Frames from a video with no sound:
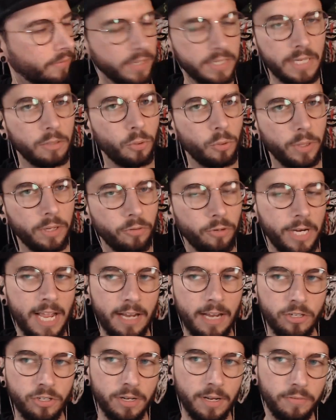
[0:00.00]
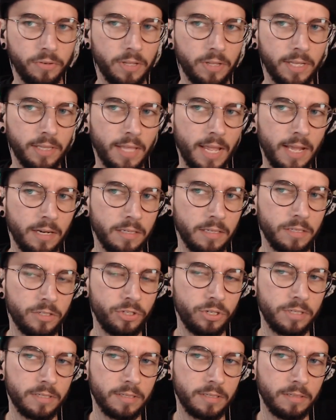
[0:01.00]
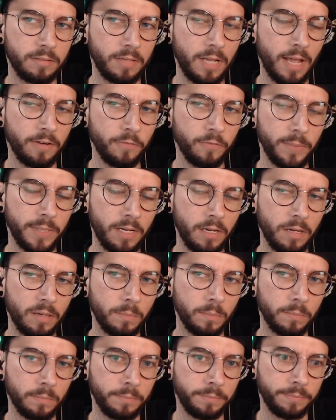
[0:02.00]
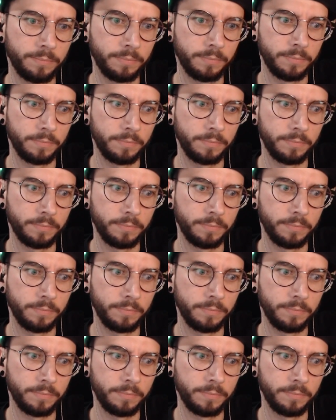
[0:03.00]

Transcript: If I said quick reaction, I feel like that has just kind of become